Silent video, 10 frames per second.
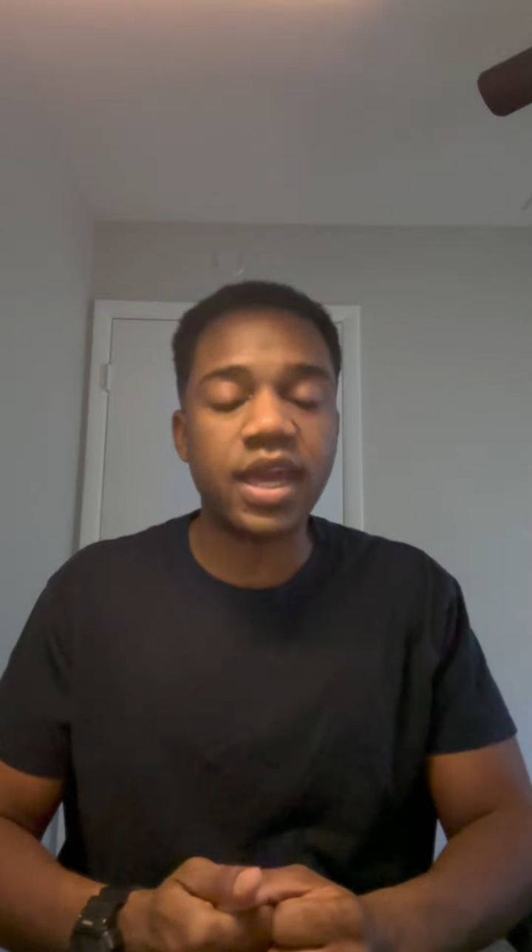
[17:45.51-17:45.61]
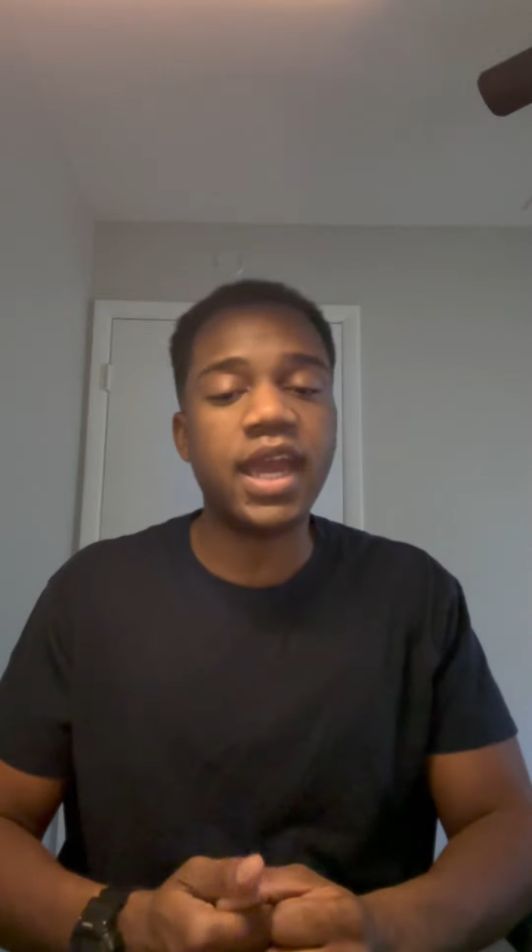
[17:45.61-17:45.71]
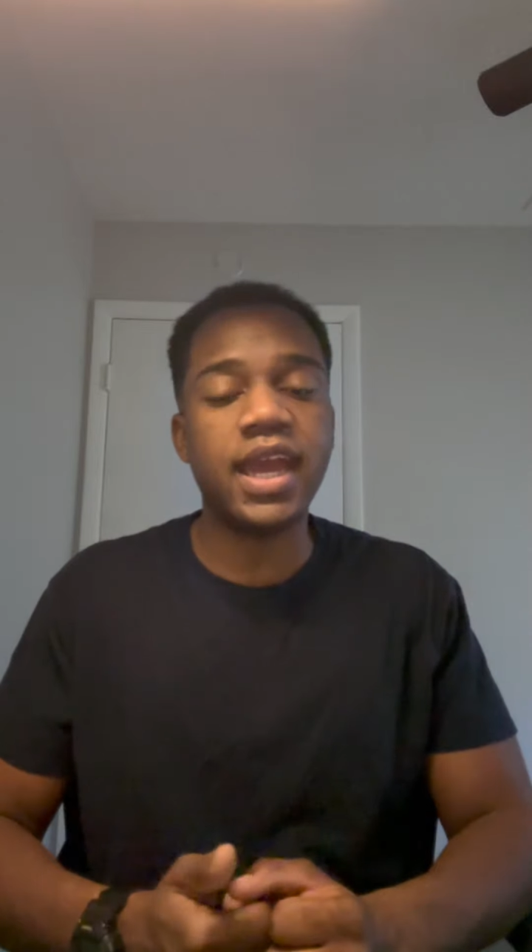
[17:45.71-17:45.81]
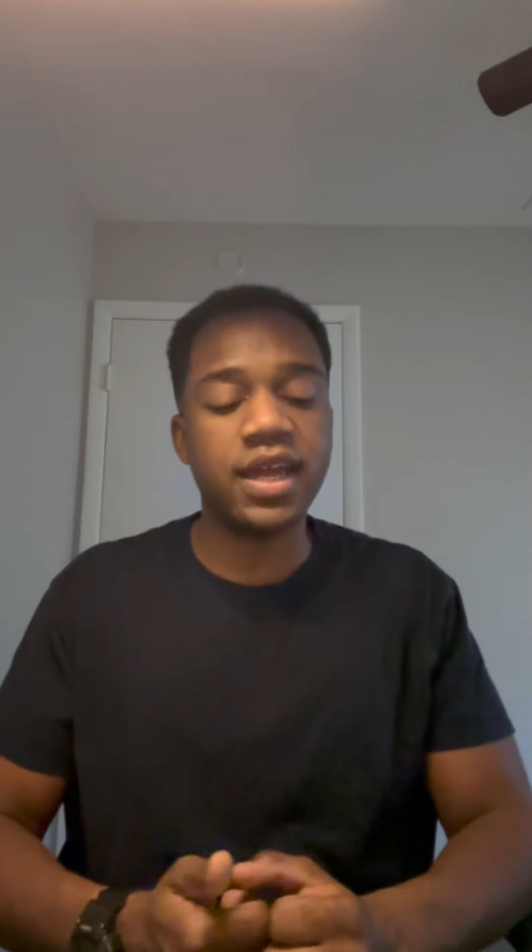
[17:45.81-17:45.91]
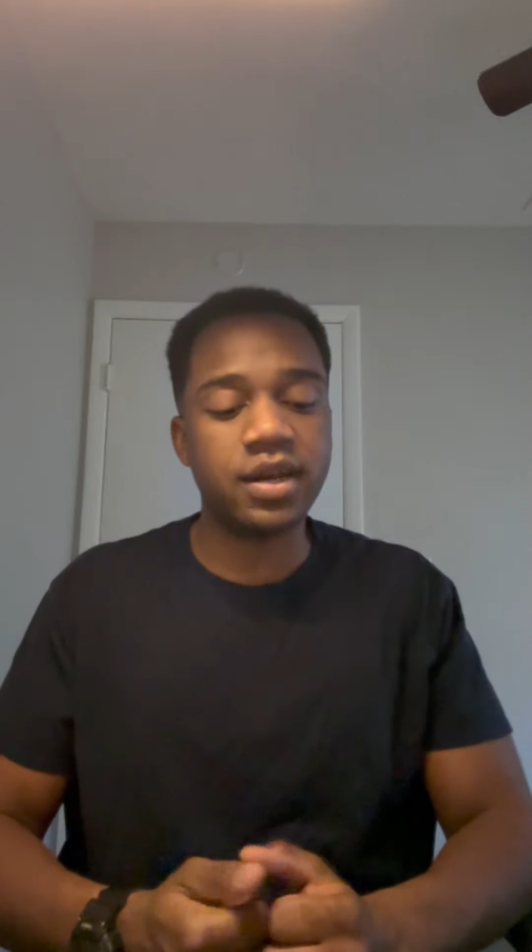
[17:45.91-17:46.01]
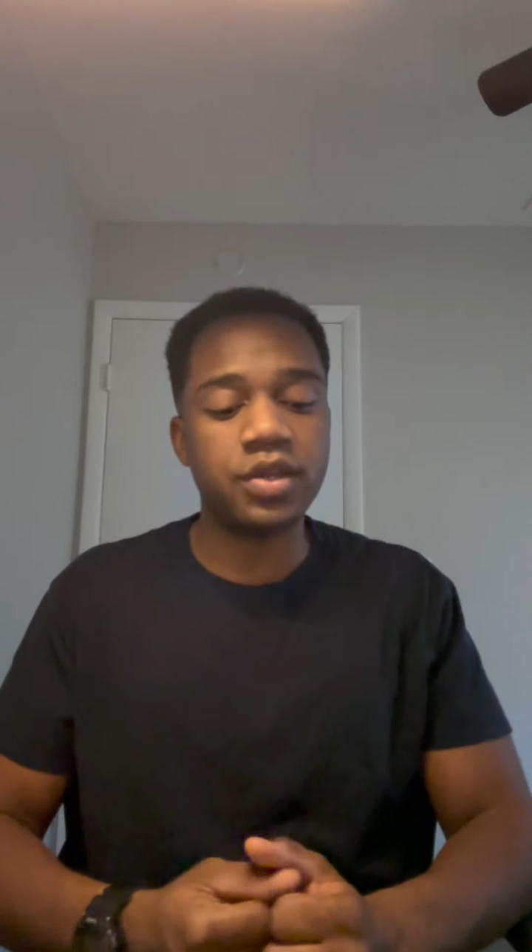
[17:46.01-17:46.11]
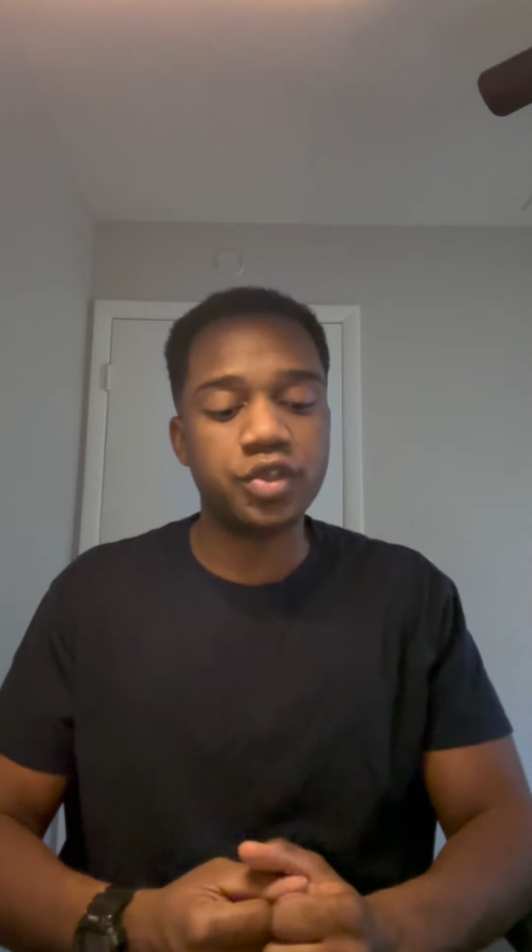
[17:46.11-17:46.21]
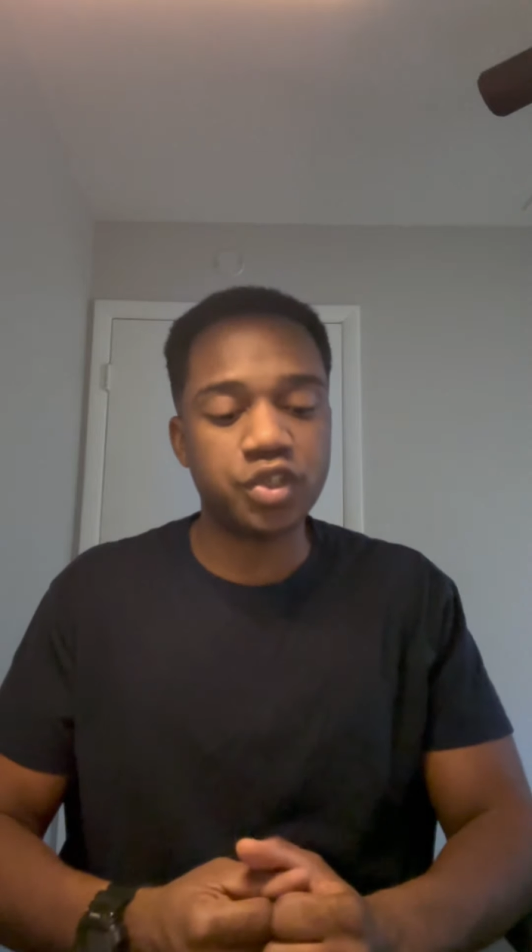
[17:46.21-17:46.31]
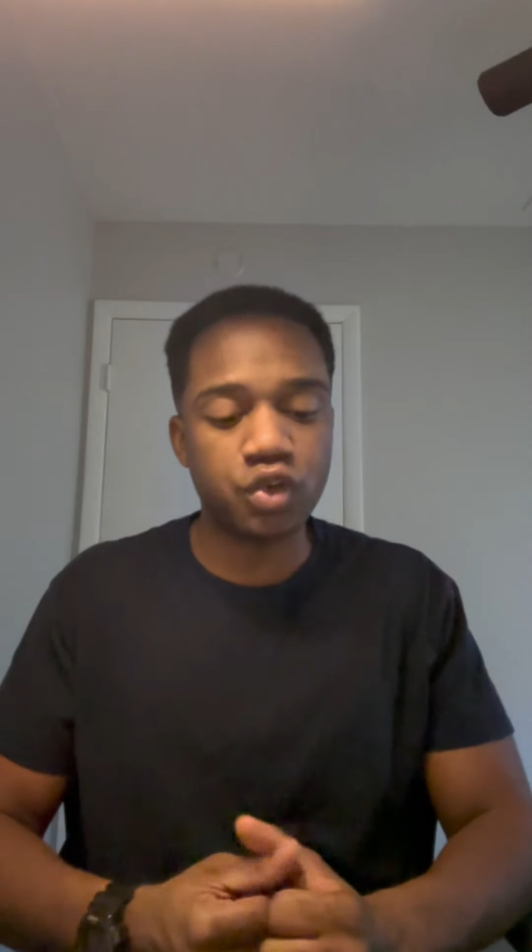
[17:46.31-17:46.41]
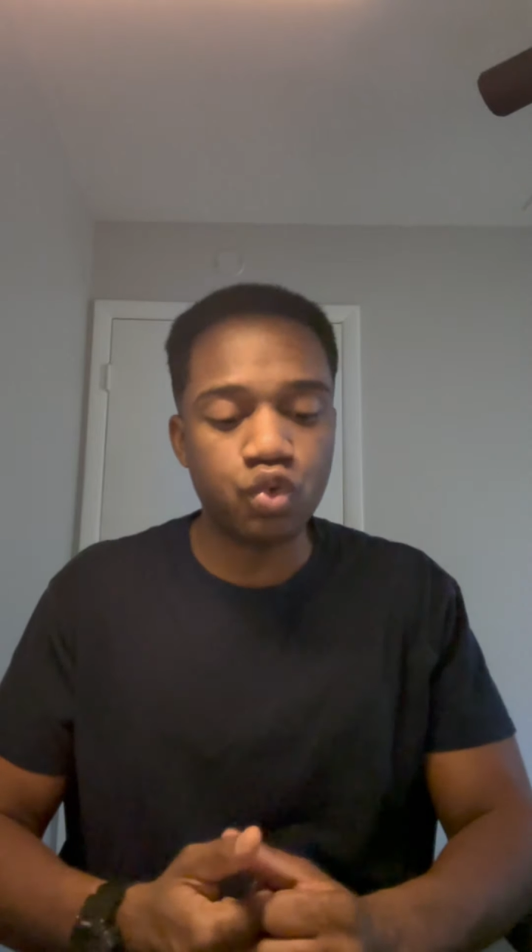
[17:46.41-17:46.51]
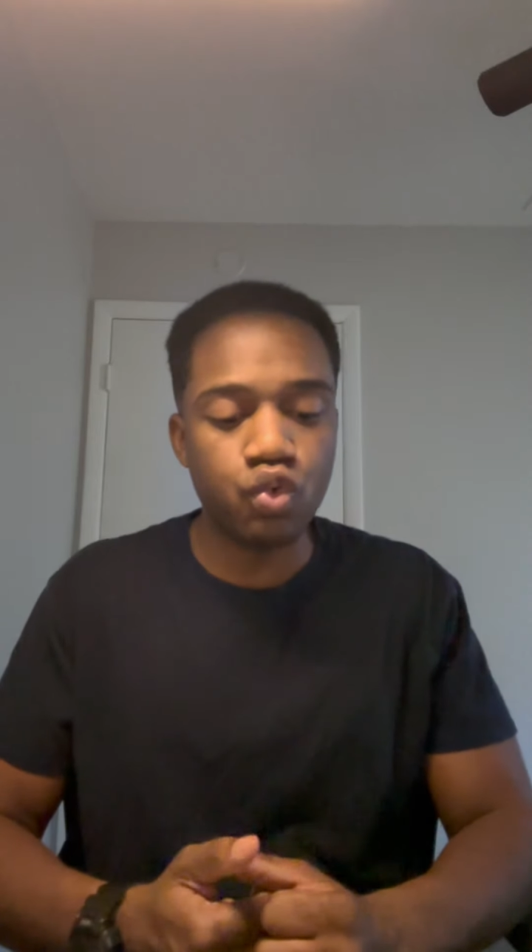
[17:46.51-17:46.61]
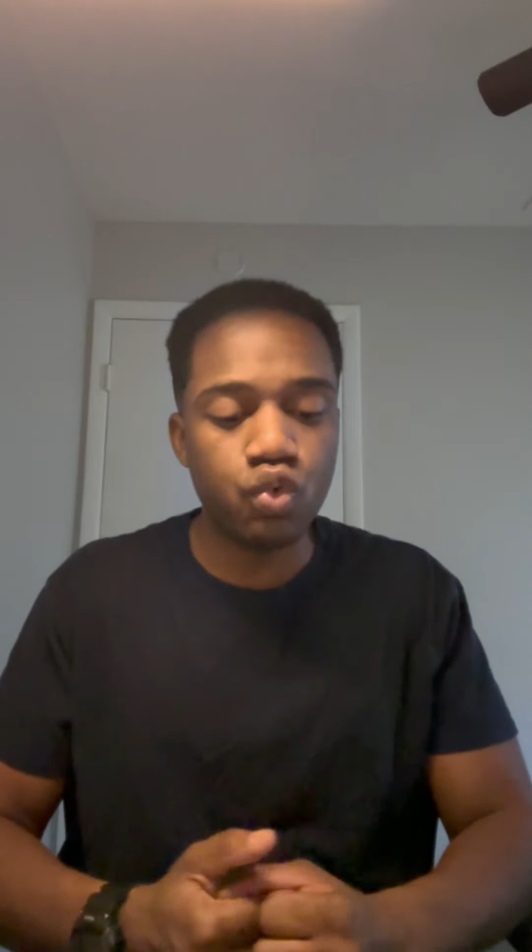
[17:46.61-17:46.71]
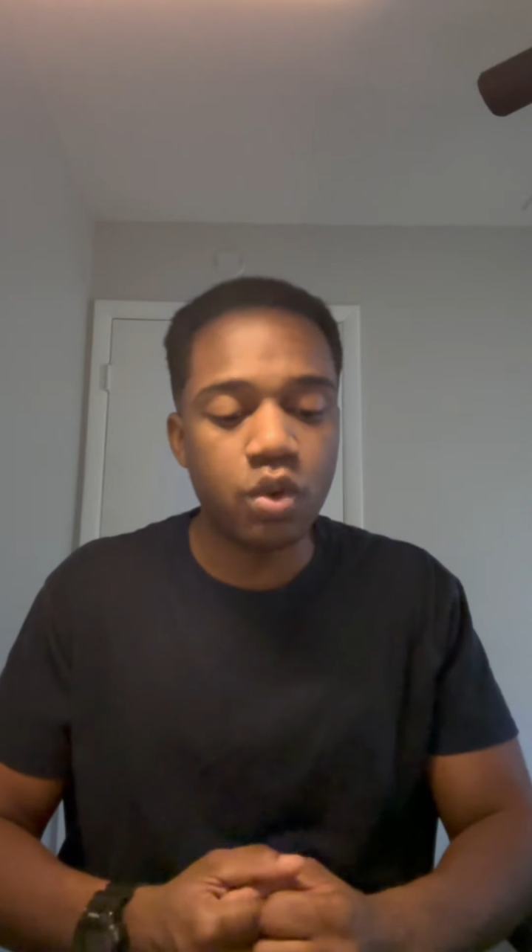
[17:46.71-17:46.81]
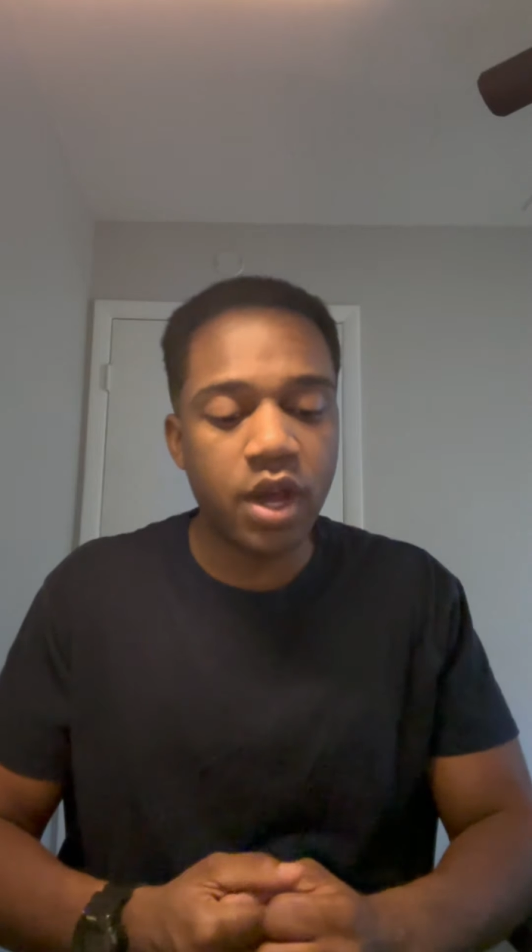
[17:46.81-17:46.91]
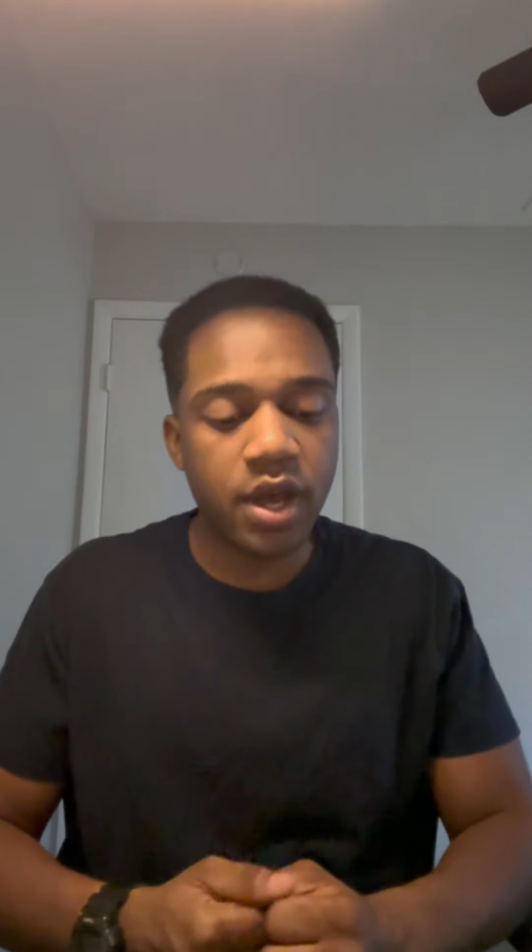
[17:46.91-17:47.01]
and
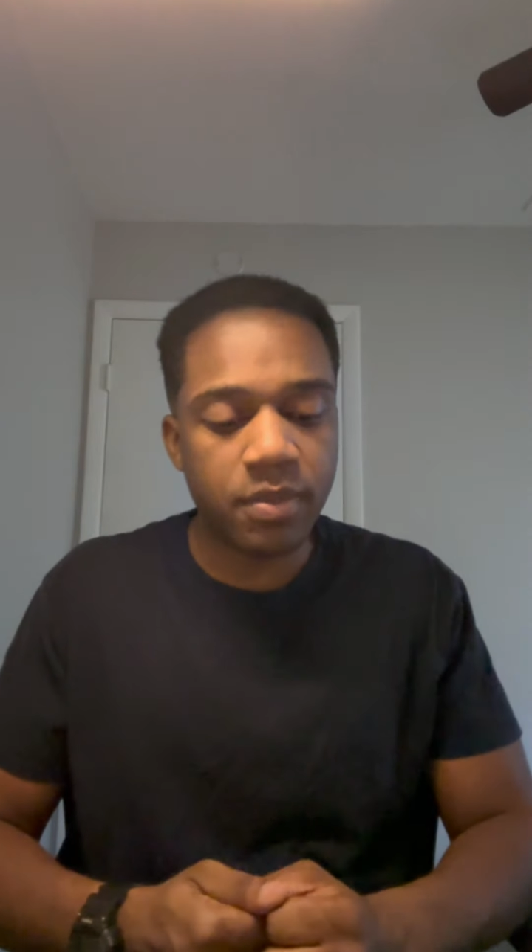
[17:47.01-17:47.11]
too